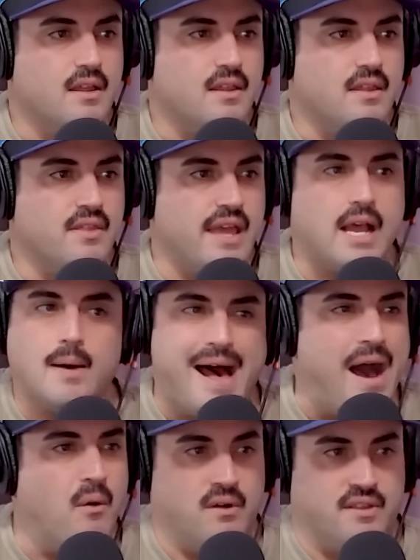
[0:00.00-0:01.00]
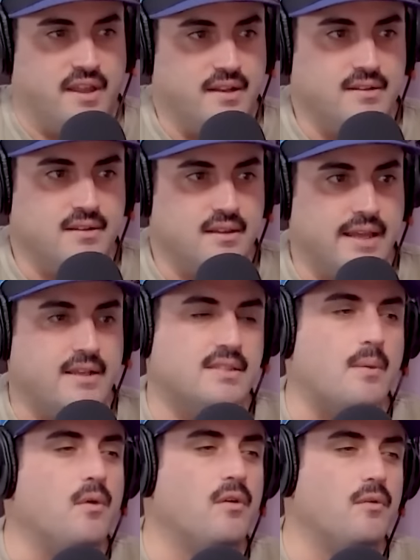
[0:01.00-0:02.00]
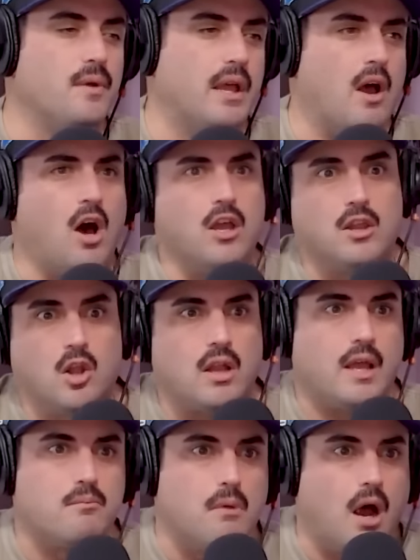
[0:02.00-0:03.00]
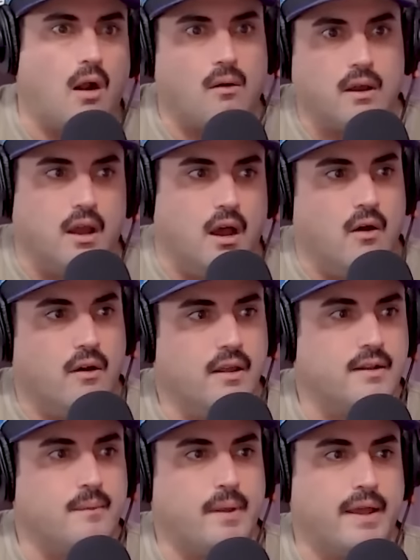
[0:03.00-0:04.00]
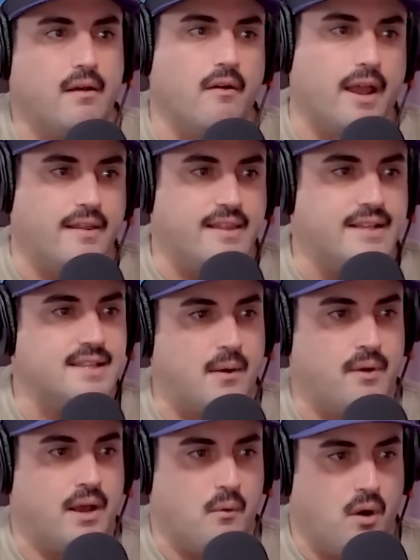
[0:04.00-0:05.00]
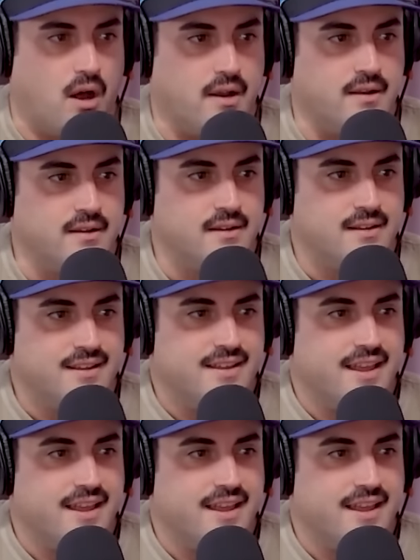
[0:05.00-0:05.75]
They come out with it. Mm -hmm. Like mm-hmm. someone will be like, "Oh, you look like Mario," and I'm like, "Okay, that's not what I wanted." Right.